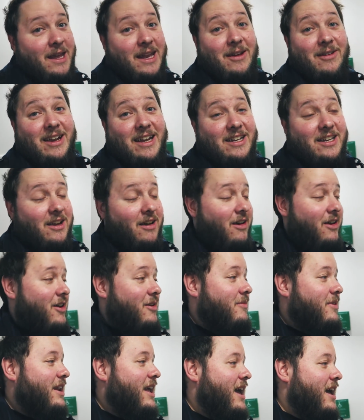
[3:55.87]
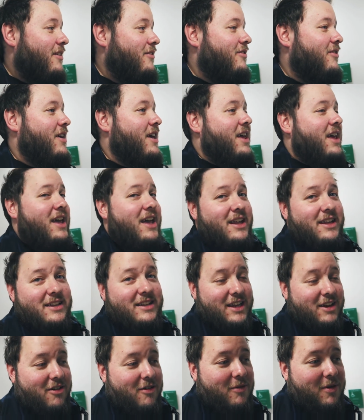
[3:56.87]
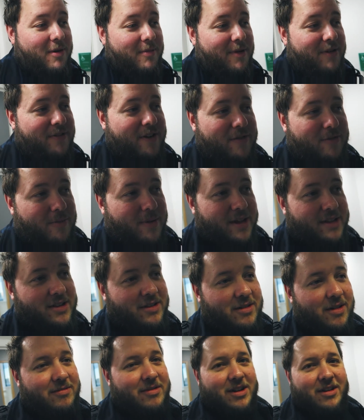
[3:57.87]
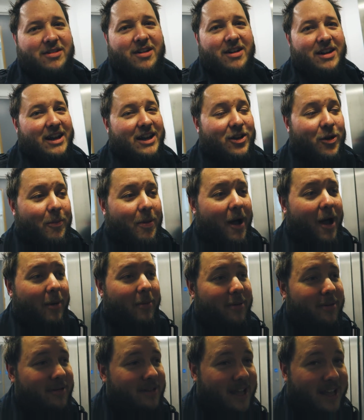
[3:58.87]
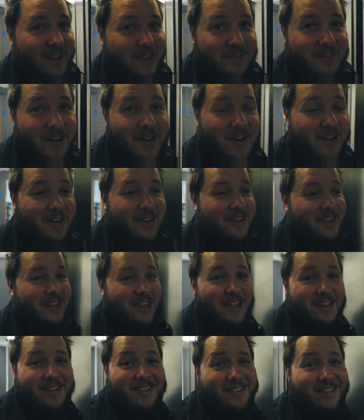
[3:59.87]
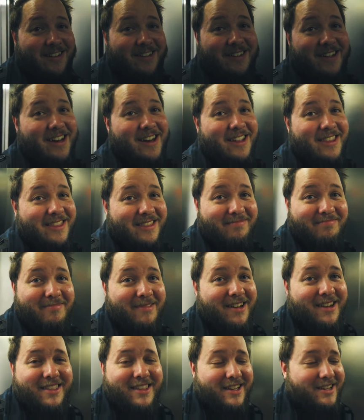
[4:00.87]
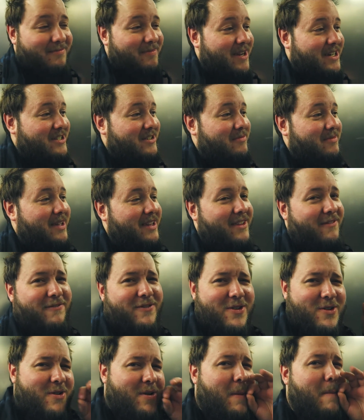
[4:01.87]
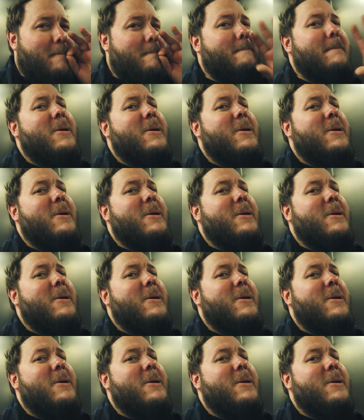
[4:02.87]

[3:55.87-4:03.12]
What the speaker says: Now I get to go home and have dinner at one of my favourite places I've done. It's only a little pub down the road. It doesn't look anything special, but the food,